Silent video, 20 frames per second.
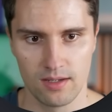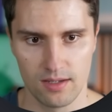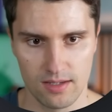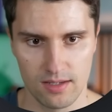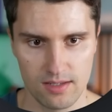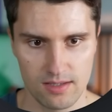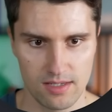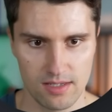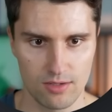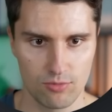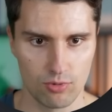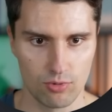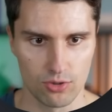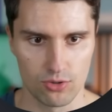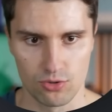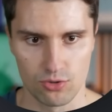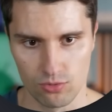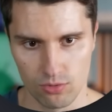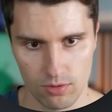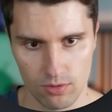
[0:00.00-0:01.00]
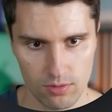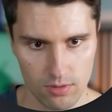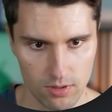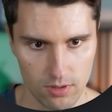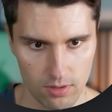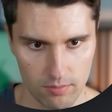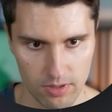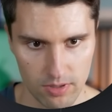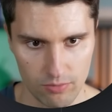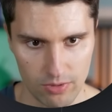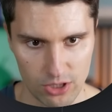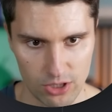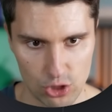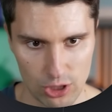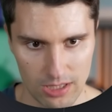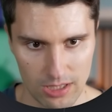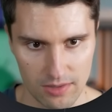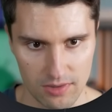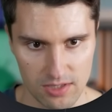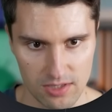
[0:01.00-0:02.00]
is equal to, here we
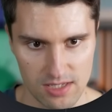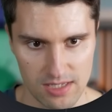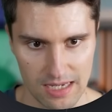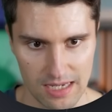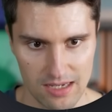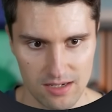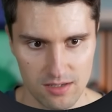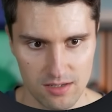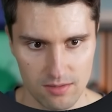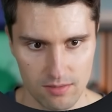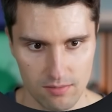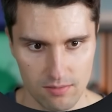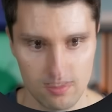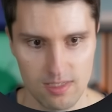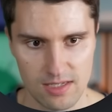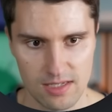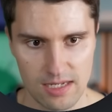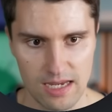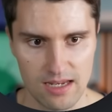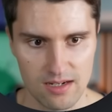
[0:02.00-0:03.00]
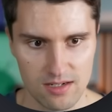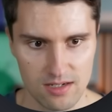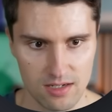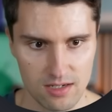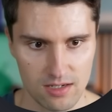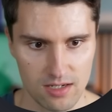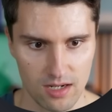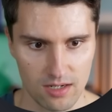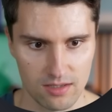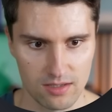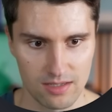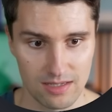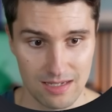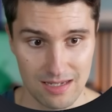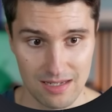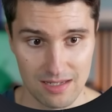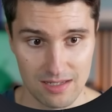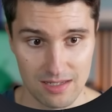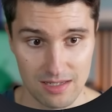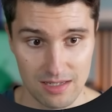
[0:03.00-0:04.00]
actually get the state, state dot
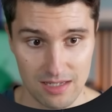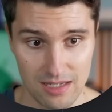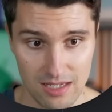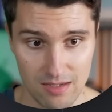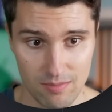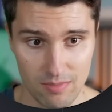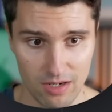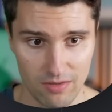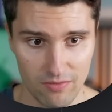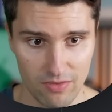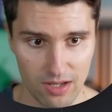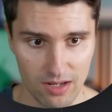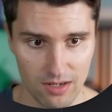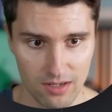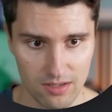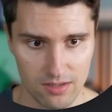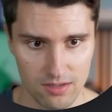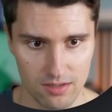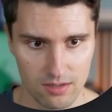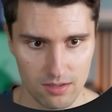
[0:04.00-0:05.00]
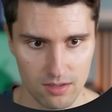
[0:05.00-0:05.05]
is email valid.